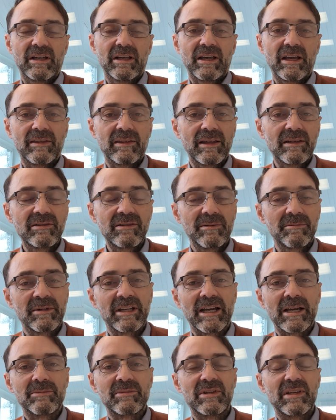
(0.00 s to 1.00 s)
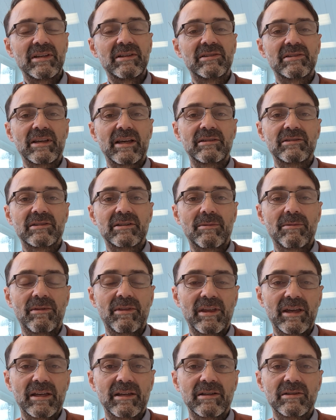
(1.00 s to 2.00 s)
And then sometimes he says some
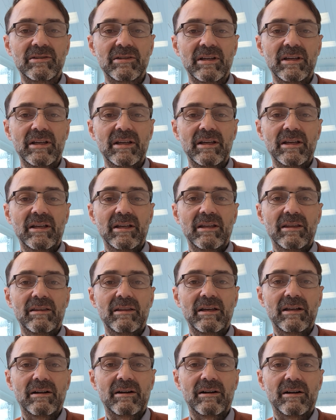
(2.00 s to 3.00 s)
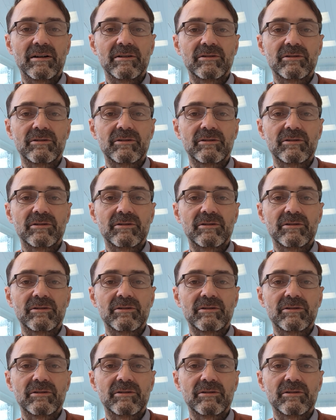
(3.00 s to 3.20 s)
things that are